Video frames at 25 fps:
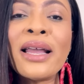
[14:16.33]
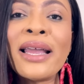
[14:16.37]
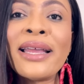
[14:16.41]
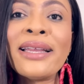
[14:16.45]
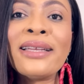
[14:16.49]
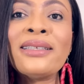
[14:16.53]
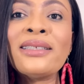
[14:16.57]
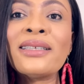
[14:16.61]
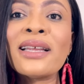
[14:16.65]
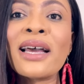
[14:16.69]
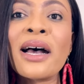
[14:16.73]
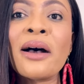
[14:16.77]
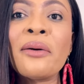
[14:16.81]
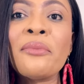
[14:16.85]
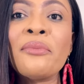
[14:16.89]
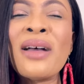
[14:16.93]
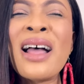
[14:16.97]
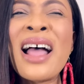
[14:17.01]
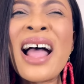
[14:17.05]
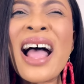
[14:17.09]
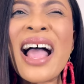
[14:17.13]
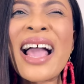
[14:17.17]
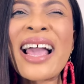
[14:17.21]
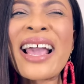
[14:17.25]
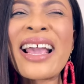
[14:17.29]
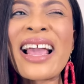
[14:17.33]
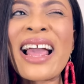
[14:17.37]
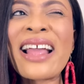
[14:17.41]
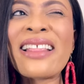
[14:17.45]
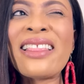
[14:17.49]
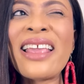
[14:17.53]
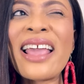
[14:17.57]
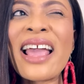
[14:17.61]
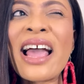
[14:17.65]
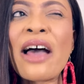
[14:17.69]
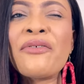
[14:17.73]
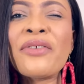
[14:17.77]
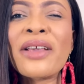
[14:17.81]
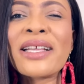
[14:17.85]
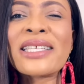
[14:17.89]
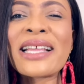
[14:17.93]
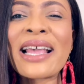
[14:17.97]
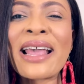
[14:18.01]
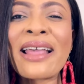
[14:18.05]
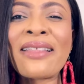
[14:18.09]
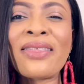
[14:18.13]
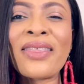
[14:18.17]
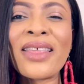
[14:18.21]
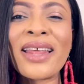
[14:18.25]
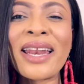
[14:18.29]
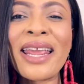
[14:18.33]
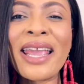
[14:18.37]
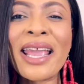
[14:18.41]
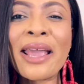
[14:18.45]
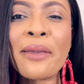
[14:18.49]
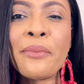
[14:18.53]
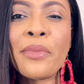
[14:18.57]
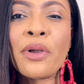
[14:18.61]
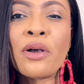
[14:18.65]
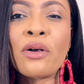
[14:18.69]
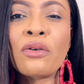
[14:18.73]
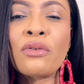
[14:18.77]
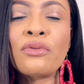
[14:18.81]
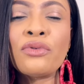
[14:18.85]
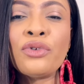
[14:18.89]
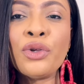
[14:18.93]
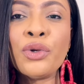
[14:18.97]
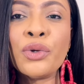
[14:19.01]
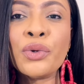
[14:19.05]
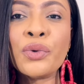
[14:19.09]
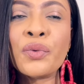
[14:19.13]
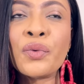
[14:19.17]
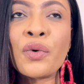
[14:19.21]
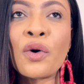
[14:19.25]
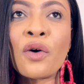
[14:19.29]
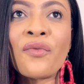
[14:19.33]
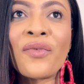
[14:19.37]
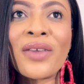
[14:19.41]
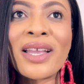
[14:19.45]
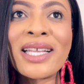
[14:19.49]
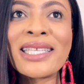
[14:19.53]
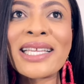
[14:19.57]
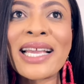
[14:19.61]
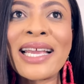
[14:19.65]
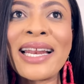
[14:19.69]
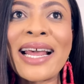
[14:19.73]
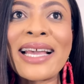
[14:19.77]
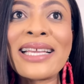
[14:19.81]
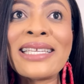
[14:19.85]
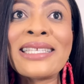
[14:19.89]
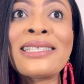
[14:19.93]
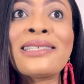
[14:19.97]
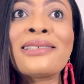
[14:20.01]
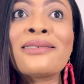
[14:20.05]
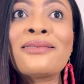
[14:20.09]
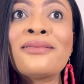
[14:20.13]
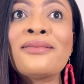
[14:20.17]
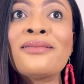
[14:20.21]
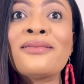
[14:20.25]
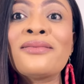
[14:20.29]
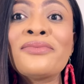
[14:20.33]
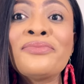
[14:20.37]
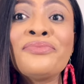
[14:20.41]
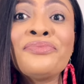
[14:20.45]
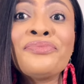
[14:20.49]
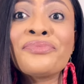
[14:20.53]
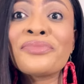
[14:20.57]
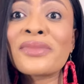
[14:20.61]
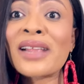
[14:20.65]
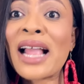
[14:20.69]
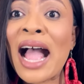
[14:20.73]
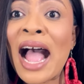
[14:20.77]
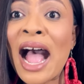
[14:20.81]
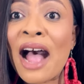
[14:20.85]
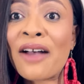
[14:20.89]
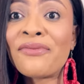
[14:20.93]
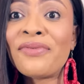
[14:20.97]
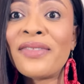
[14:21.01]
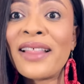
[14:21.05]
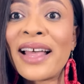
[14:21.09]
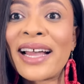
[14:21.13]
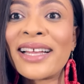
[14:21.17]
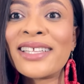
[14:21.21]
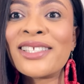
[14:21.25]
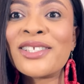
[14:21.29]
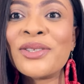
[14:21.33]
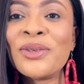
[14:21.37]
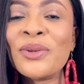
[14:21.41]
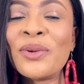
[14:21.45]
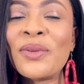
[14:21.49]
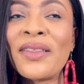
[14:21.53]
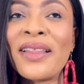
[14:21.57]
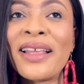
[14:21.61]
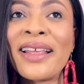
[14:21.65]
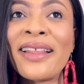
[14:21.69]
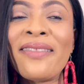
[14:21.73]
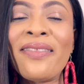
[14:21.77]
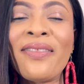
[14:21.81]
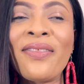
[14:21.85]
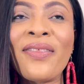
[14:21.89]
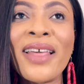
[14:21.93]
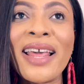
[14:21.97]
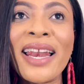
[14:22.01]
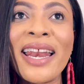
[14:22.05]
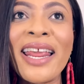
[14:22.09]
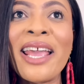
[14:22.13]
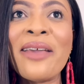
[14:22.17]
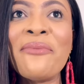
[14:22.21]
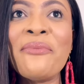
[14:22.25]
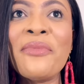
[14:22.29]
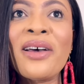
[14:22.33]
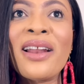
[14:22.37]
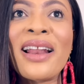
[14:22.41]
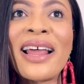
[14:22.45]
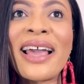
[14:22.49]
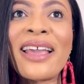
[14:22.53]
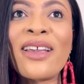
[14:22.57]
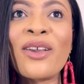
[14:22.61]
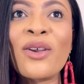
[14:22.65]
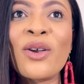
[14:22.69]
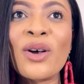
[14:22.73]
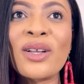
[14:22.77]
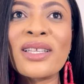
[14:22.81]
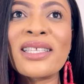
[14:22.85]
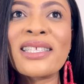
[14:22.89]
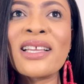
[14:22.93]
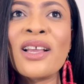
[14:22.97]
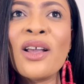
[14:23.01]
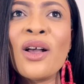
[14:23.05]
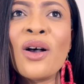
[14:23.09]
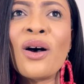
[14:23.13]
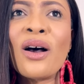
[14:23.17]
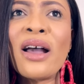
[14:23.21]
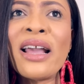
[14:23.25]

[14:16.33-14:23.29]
And I think I have just a 30 ml, you know, of it, and I still have that, you know, the 30 ml I got,